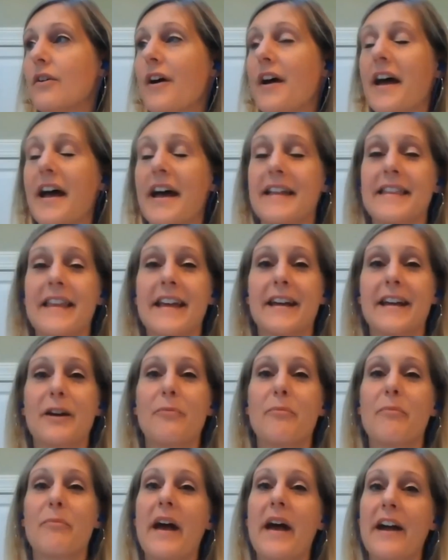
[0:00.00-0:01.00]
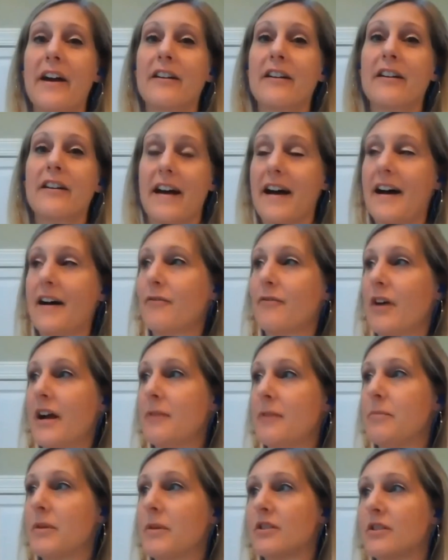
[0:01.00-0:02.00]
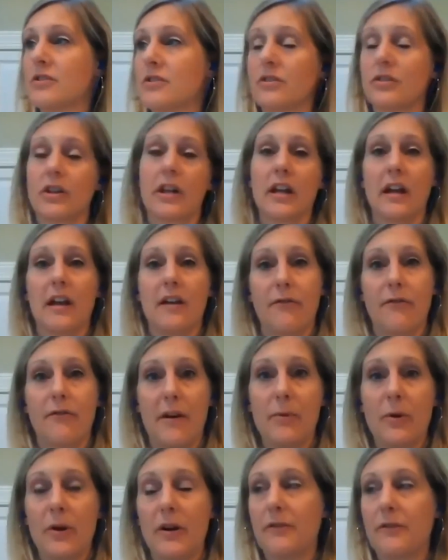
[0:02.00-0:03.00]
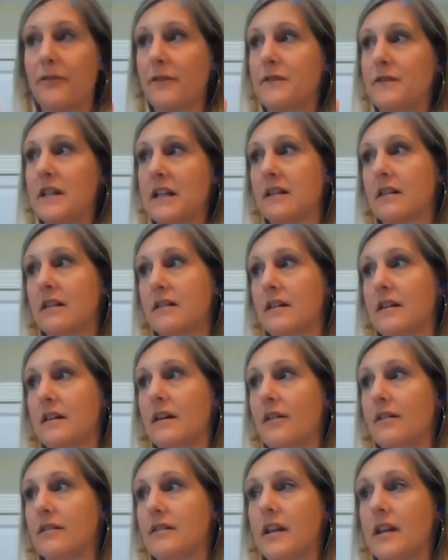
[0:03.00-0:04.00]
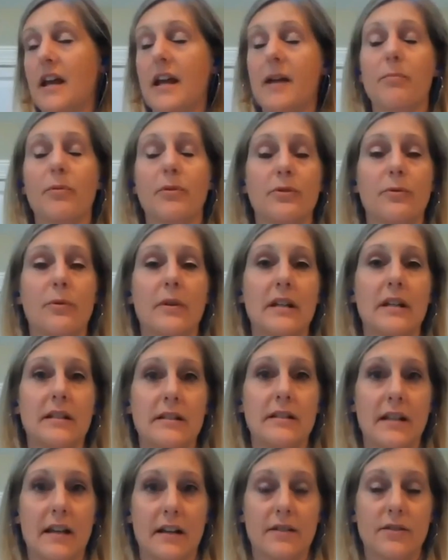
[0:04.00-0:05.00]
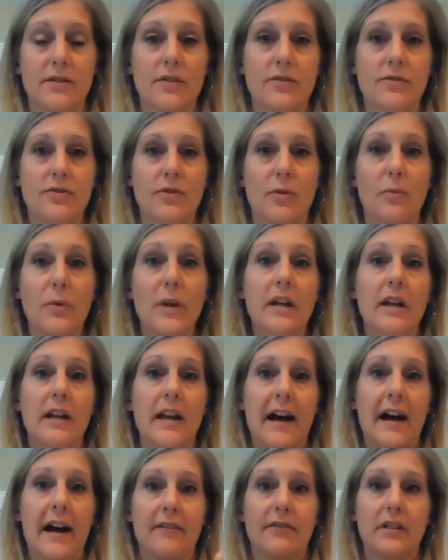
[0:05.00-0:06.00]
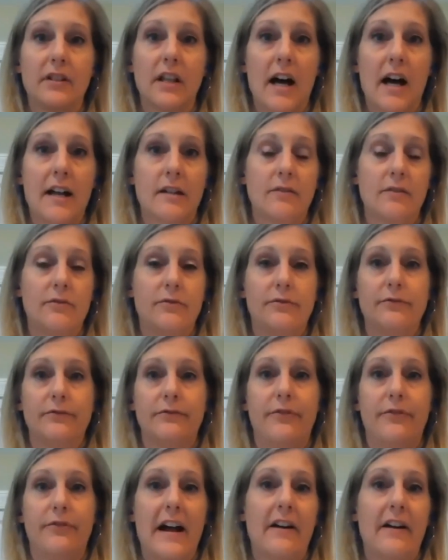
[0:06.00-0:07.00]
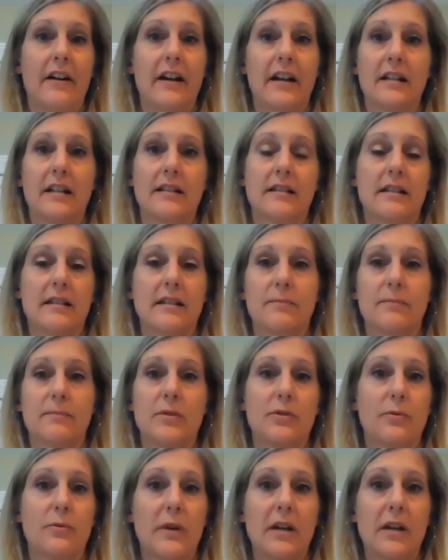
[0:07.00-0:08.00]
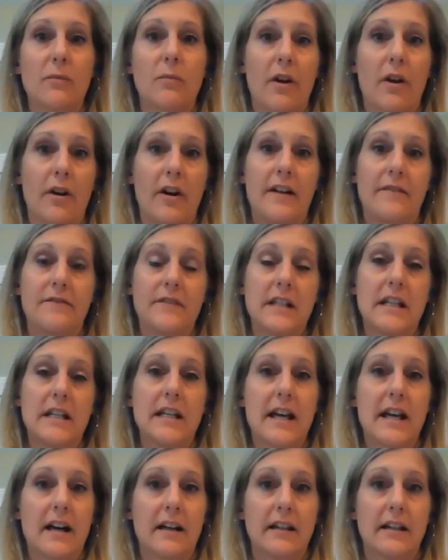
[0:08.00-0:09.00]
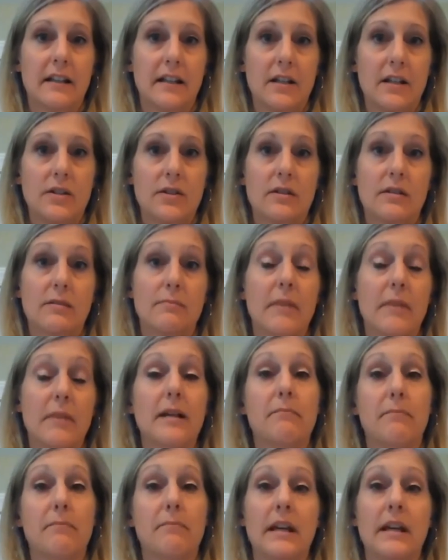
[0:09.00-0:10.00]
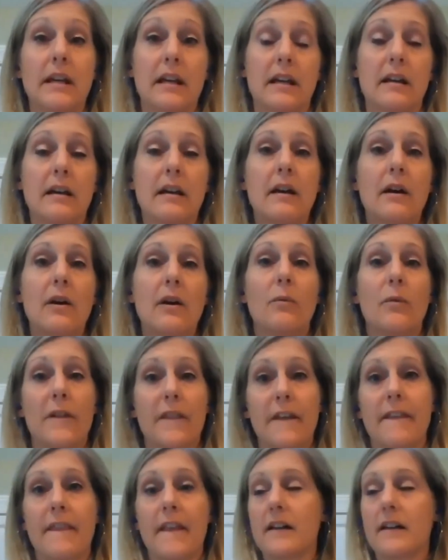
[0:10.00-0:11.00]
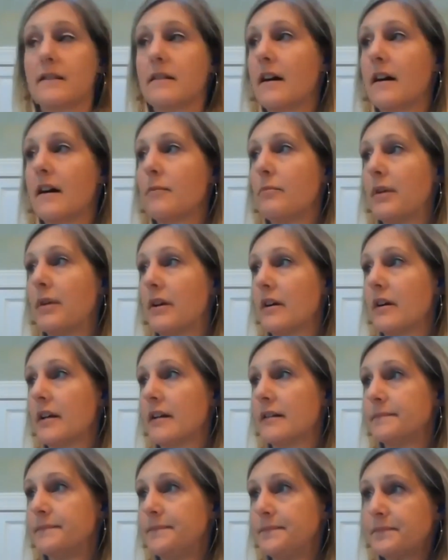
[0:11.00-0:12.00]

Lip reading: and they compare that, right? Because you're looking at February 15th to April 26th. So we could have a lot of variances between what our FTE calculations might be within that time period.